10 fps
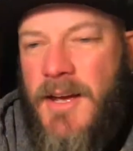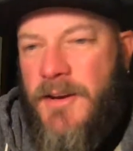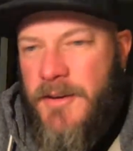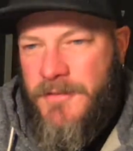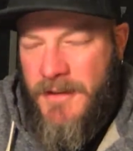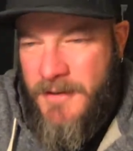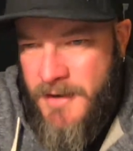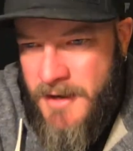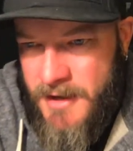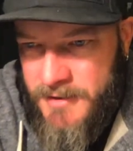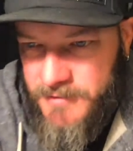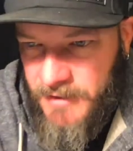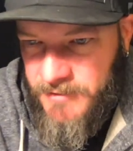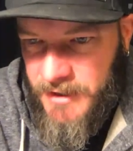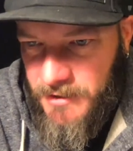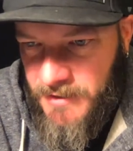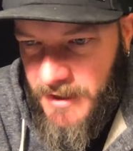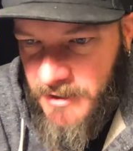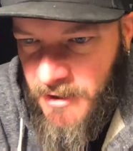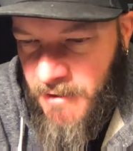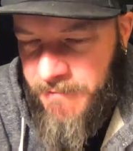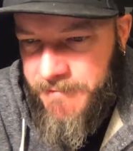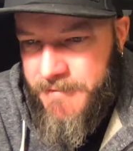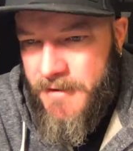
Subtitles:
Kristen, sounds like you're taking off.